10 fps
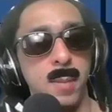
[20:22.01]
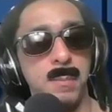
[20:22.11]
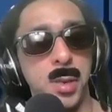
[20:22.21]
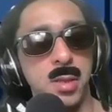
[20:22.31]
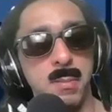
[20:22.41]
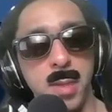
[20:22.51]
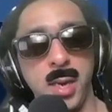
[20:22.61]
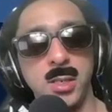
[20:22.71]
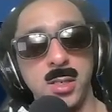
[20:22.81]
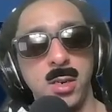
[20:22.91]
But the
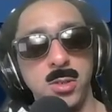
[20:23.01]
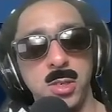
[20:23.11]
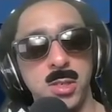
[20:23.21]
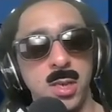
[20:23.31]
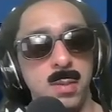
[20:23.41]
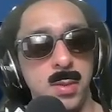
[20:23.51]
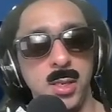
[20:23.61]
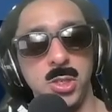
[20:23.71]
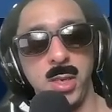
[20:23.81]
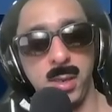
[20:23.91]
main synergy is going to be
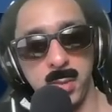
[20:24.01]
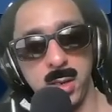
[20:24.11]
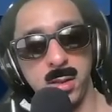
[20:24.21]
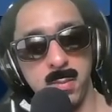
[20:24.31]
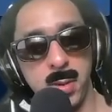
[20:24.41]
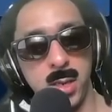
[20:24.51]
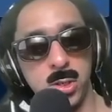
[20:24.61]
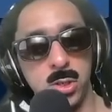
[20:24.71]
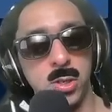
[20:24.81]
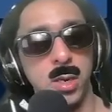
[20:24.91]
Shaman on the
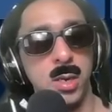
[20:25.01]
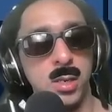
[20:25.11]
bench,